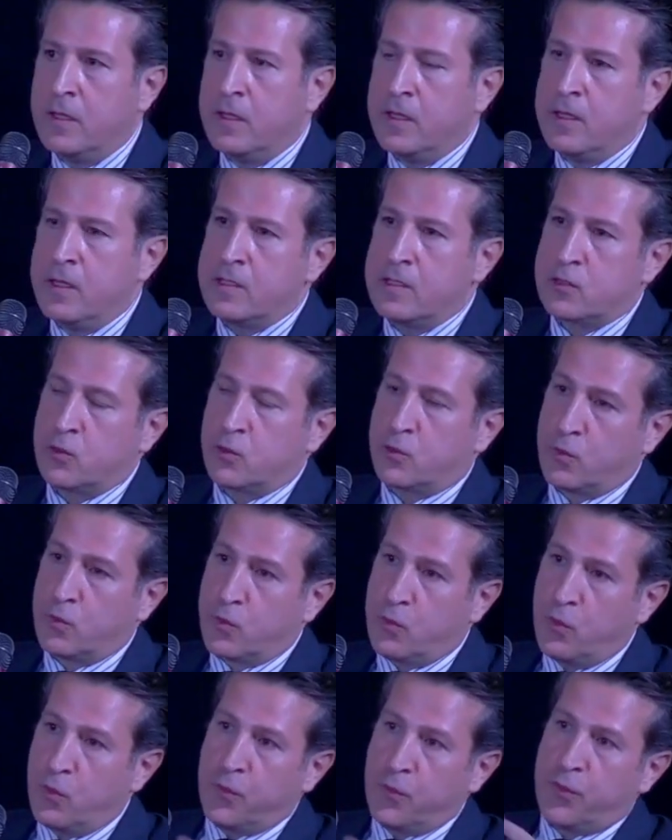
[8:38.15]
So to
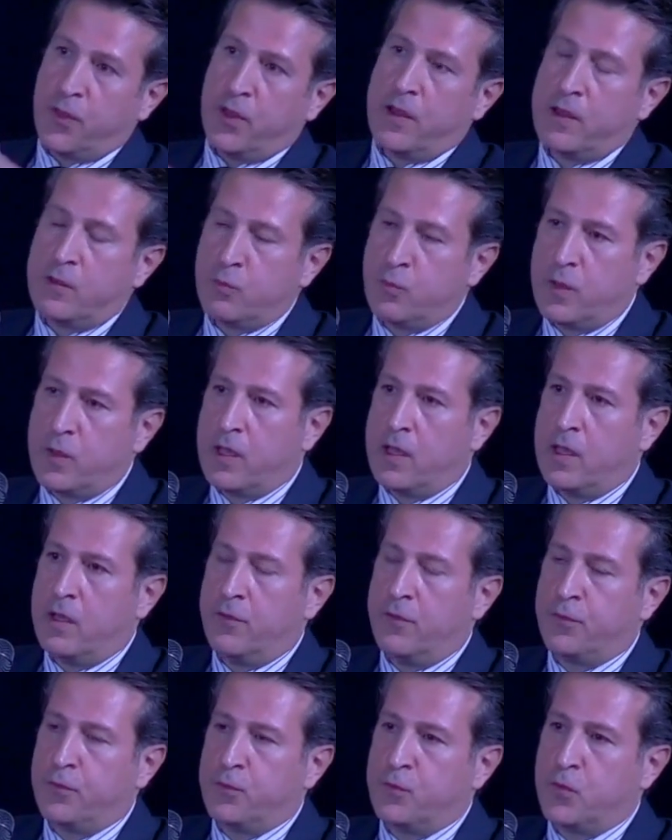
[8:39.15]
go there, we
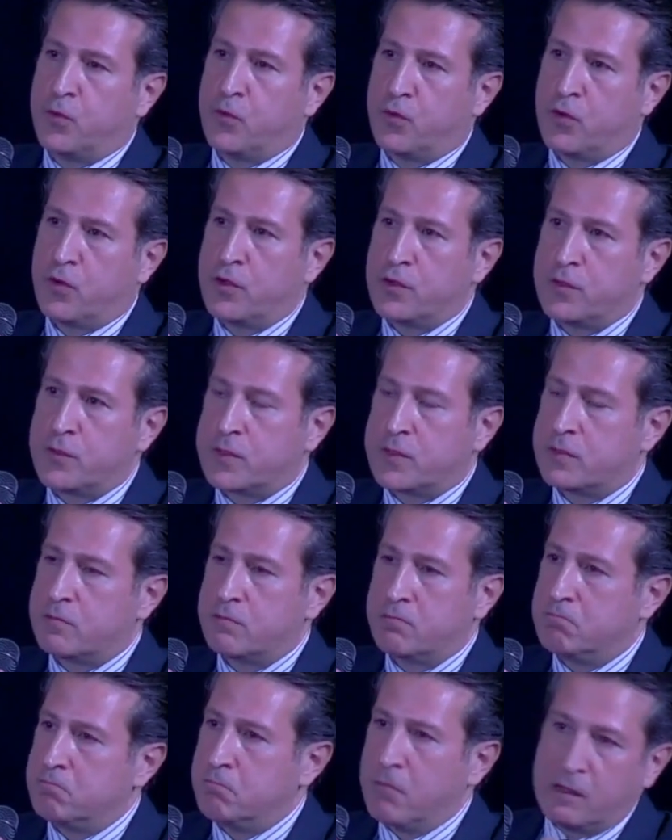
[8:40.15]
have to cross
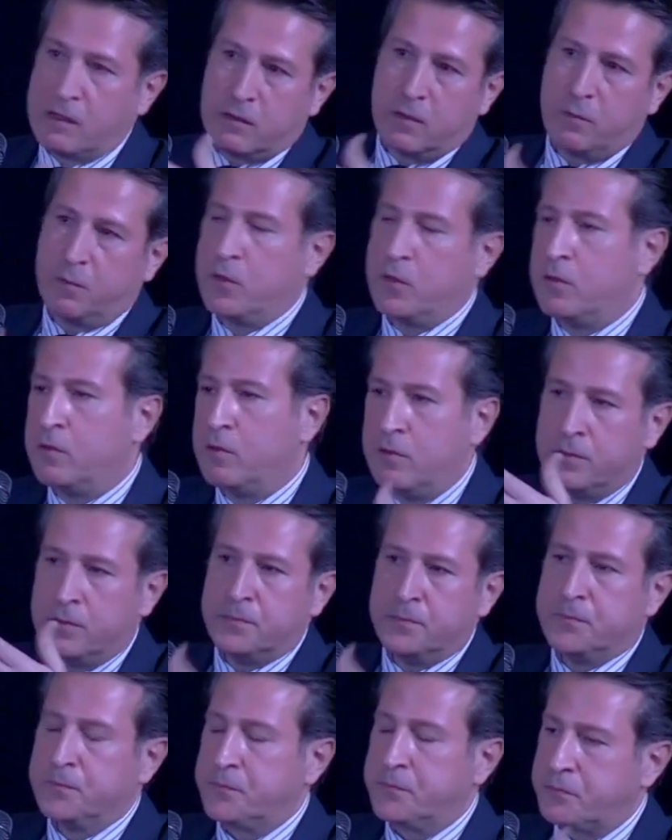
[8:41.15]
multiple
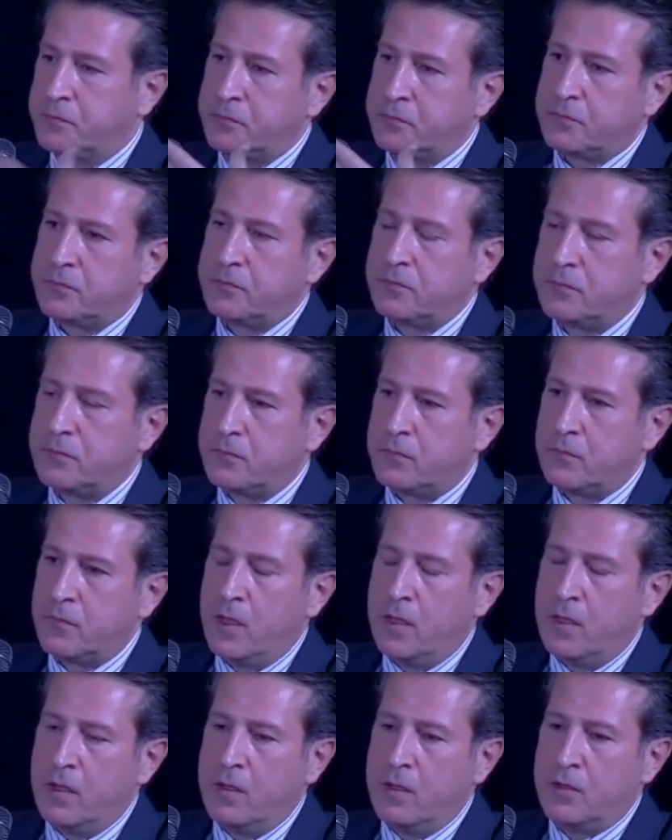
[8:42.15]

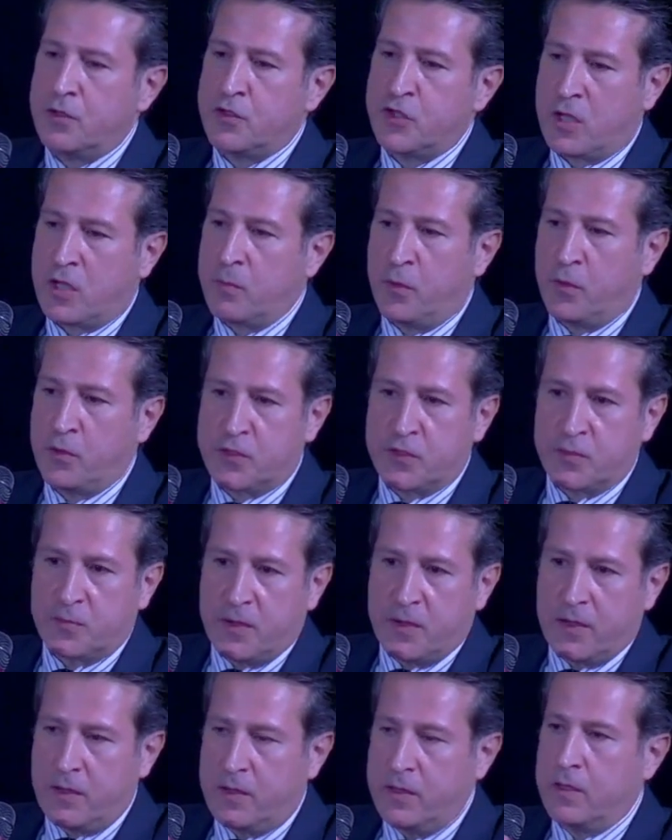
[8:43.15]
checkpoints
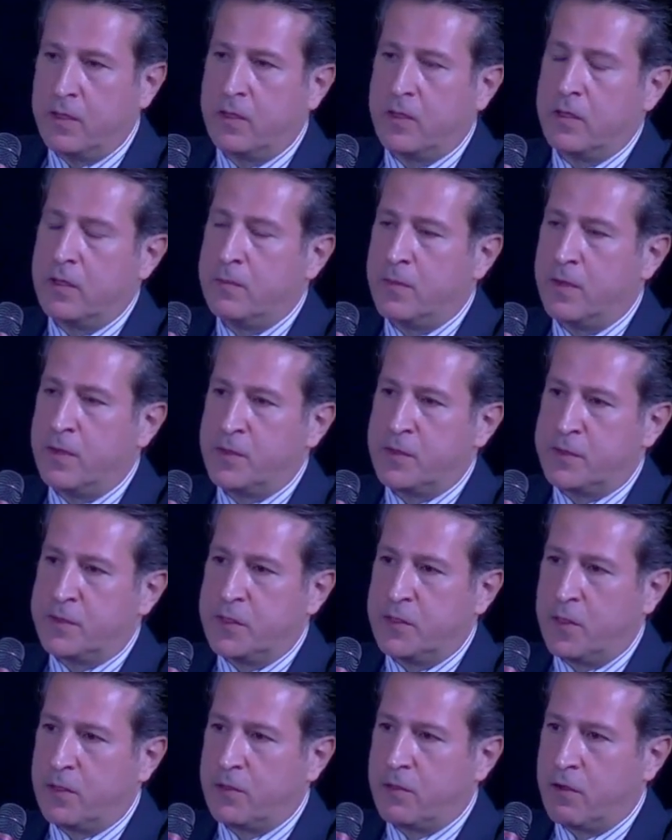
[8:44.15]
by the
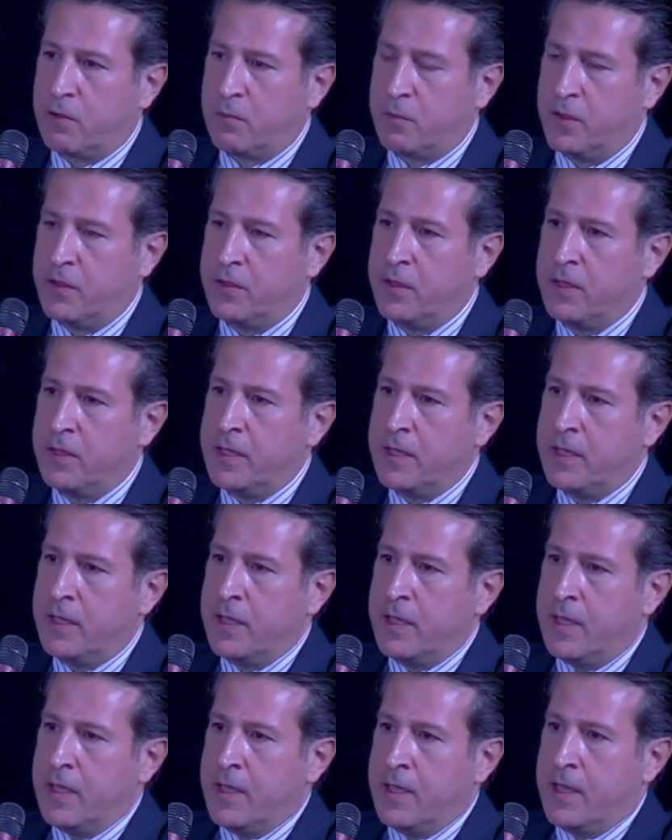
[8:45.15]
Syrian army.
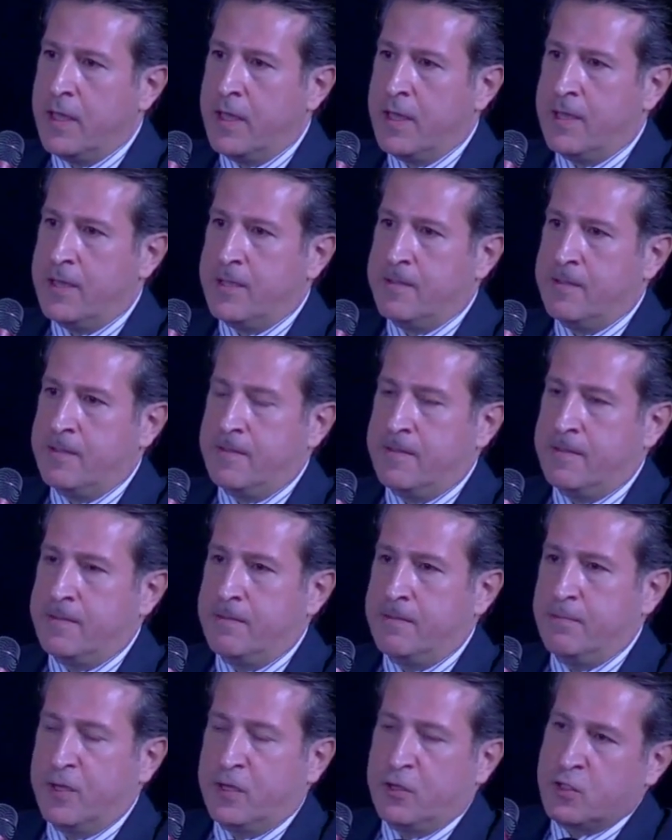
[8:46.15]
And
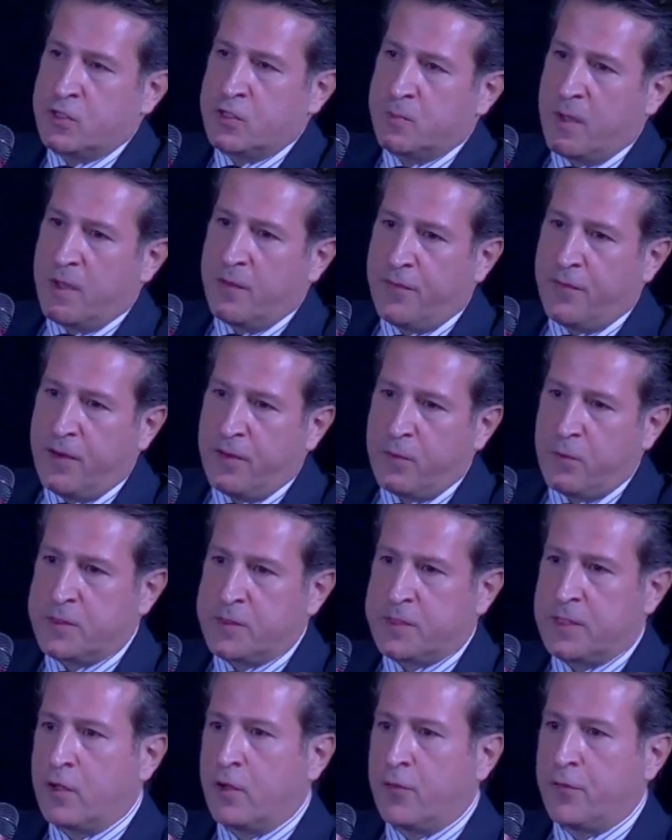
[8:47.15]
because my father
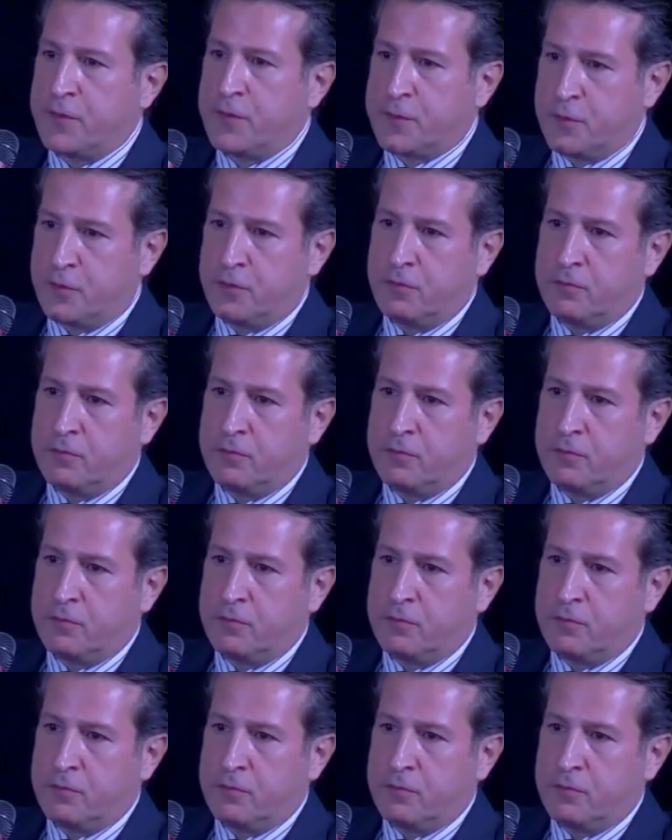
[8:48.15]
was an officer,